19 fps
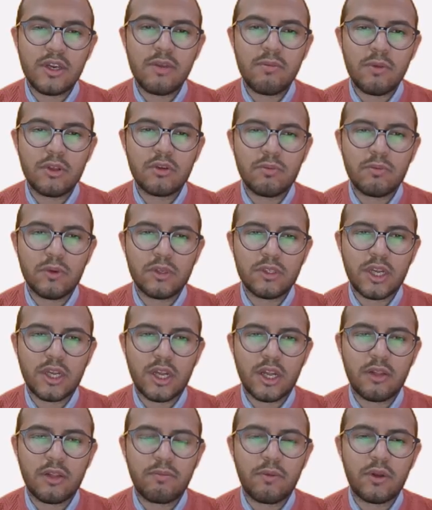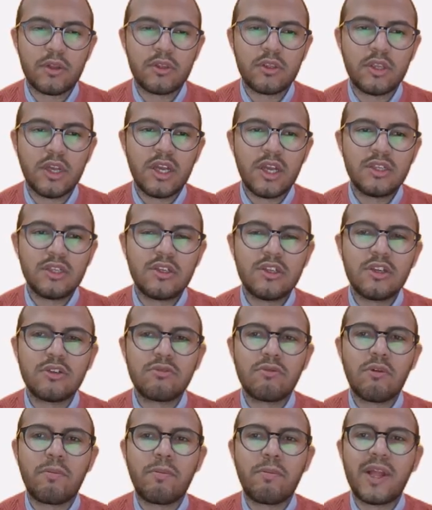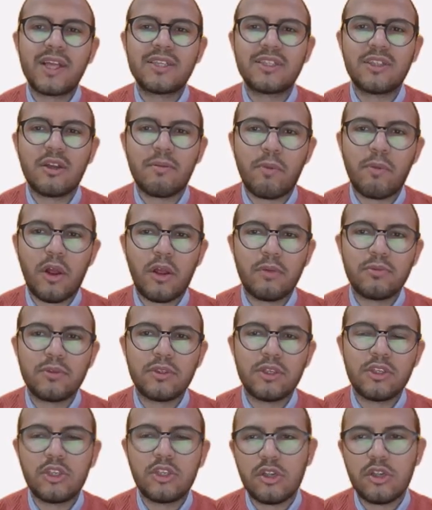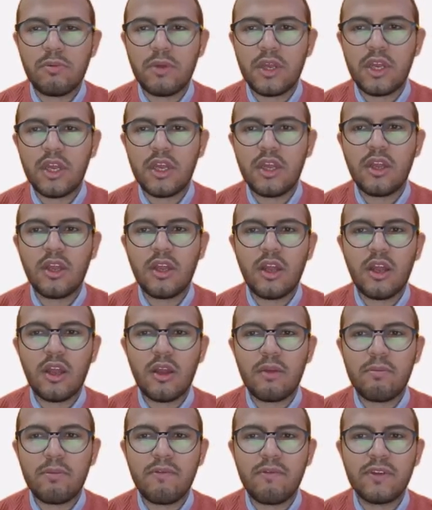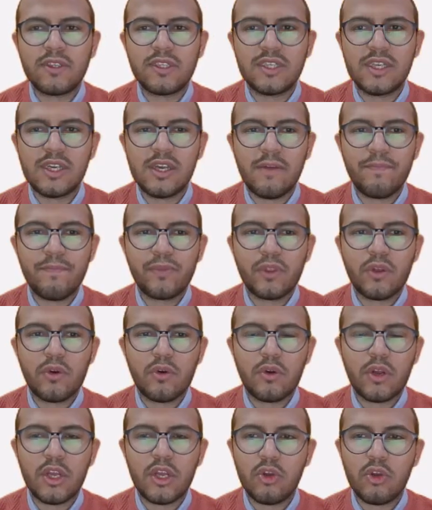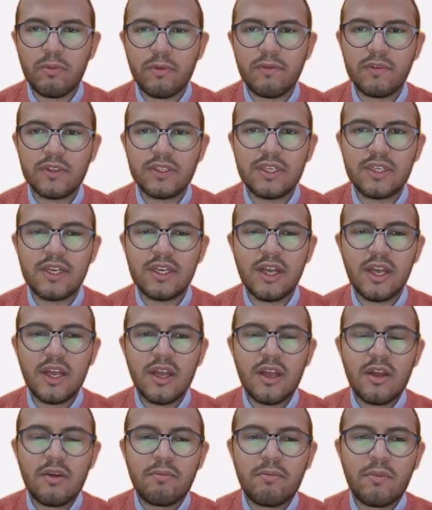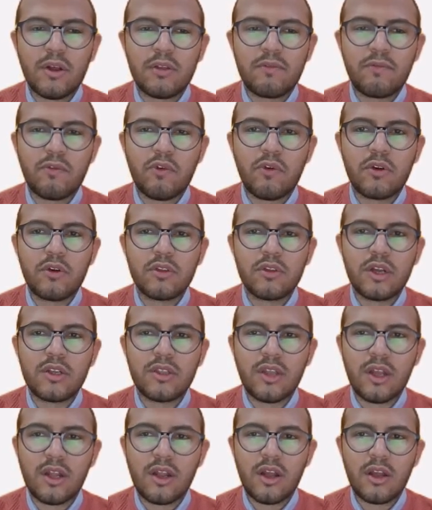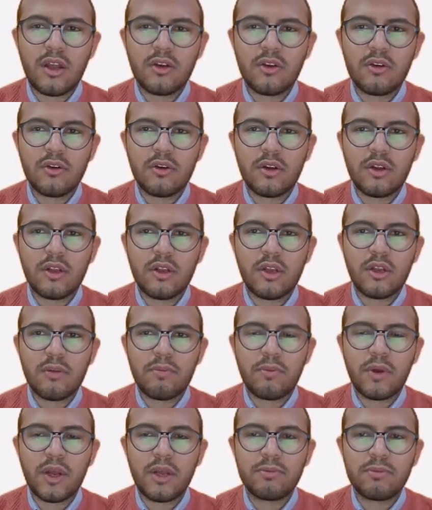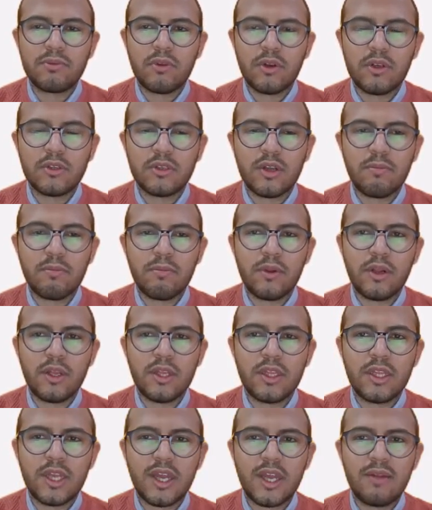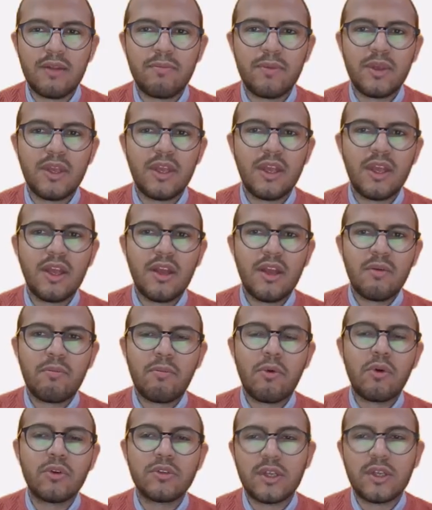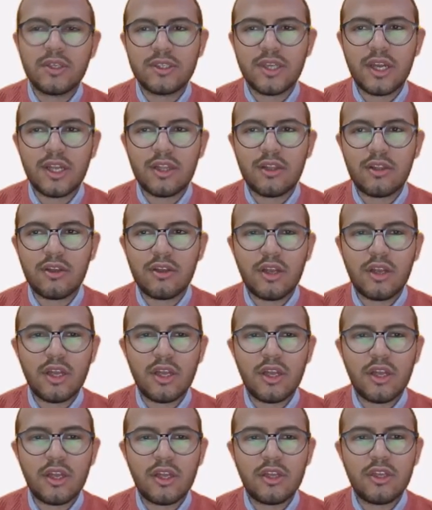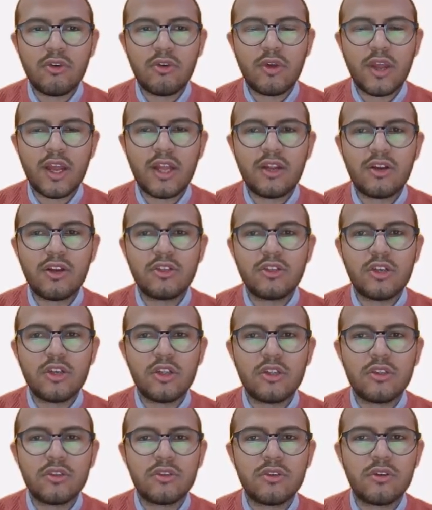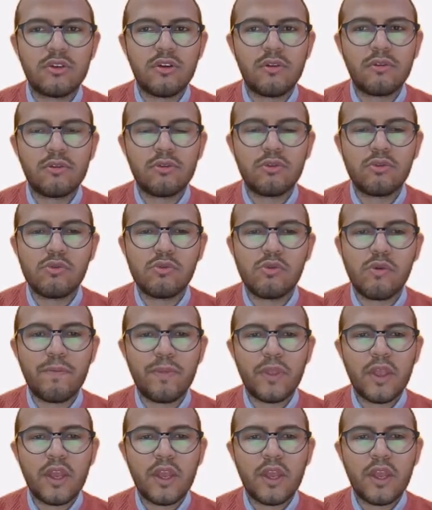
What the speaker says: meters per second. This is for plastic pipes, HDPE, PVC, PU-PVC. But for ductile iron pipes, for example, it can be more than that. You can reach it to